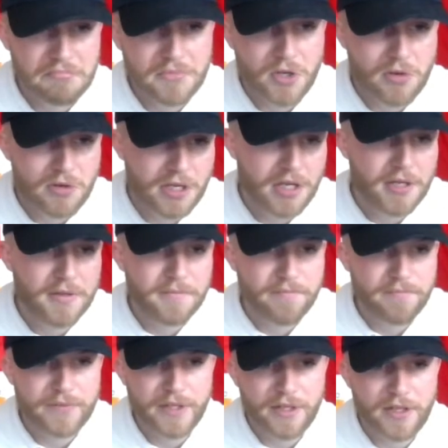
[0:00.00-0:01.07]
Okay,
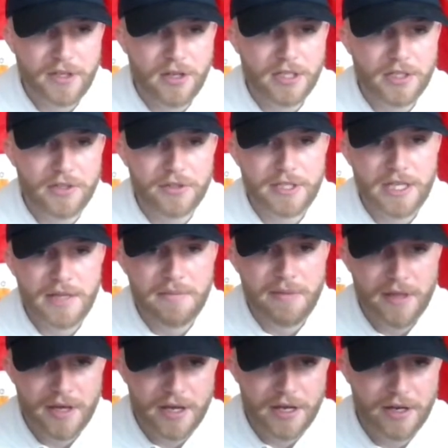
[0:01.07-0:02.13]
then Colorado came
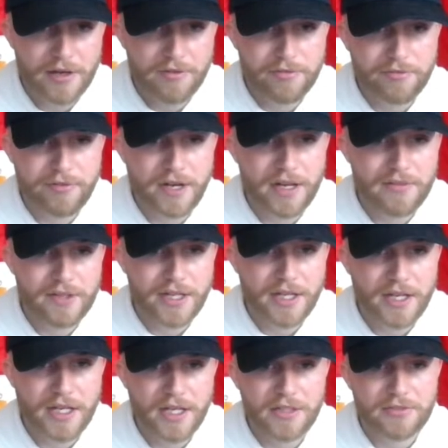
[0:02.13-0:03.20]
there,
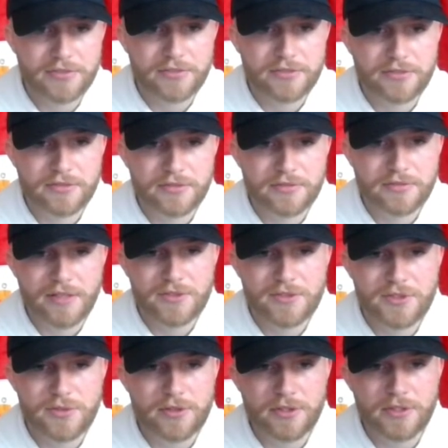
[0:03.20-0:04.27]
5.5, 5
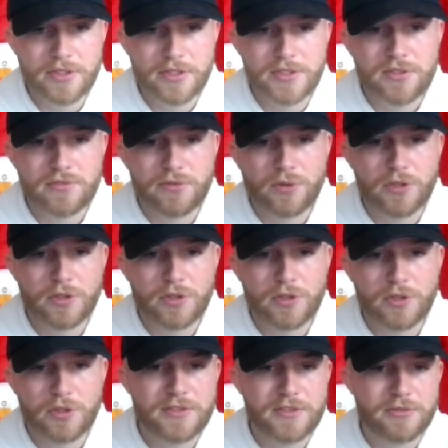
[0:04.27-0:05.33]
2/3, 4
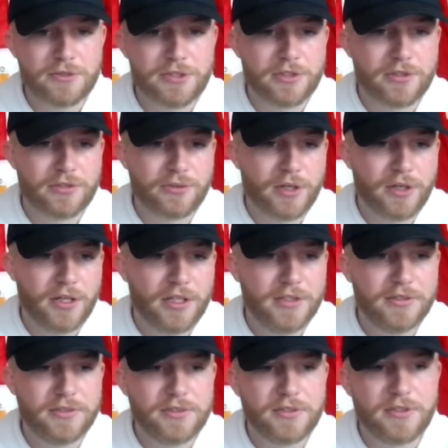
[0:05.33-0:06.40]
hits, 3 earned
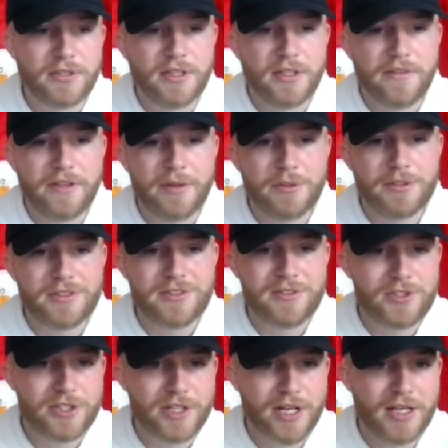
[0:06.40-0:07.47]
runs. Then went to the
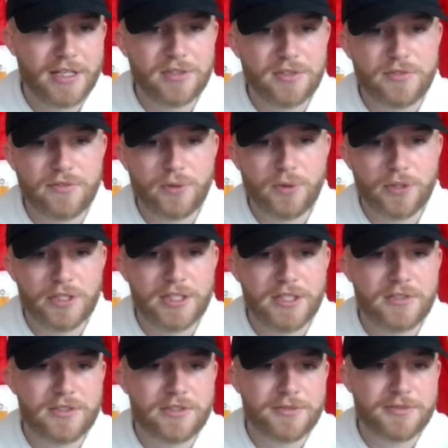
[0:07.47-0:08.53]
Giants, 4
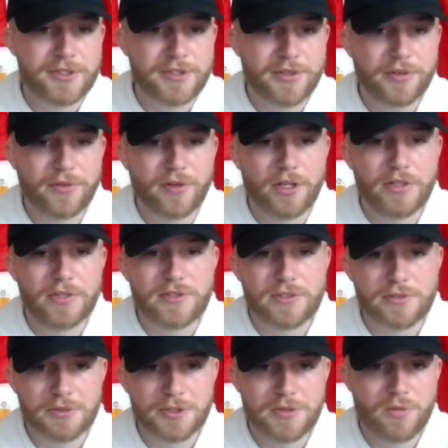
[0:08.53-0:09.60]
hits, 3 earned runs,
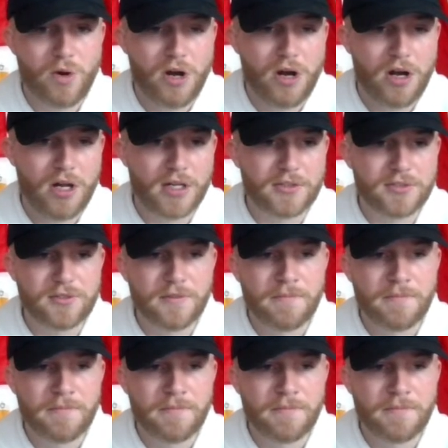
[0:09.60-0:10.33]
3 walks.